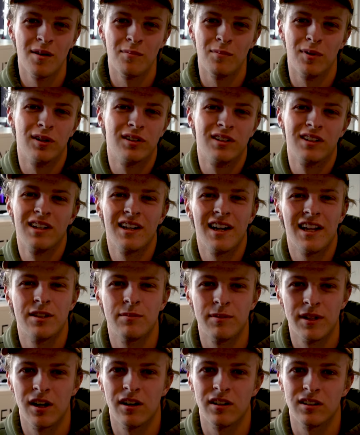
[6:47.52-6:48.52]
but let's
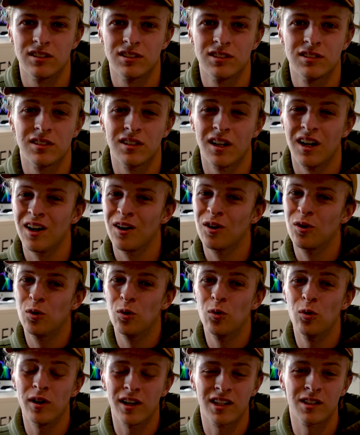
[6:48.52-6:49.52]
be honest.
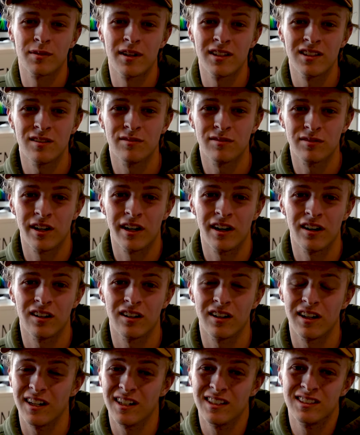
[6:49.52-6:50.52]
Cool, expensive
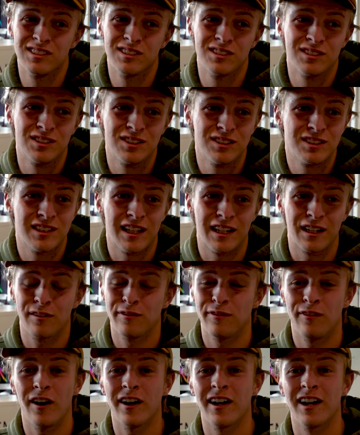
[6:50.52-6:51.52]
gear is just like
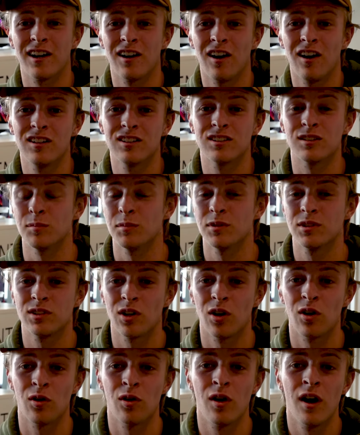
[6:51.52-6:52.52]
fucking awesome.
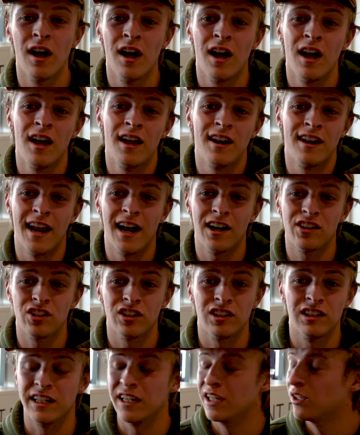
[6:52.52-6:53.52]
So
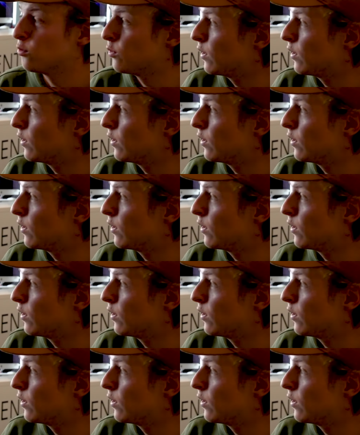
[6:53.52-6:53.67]
naturally,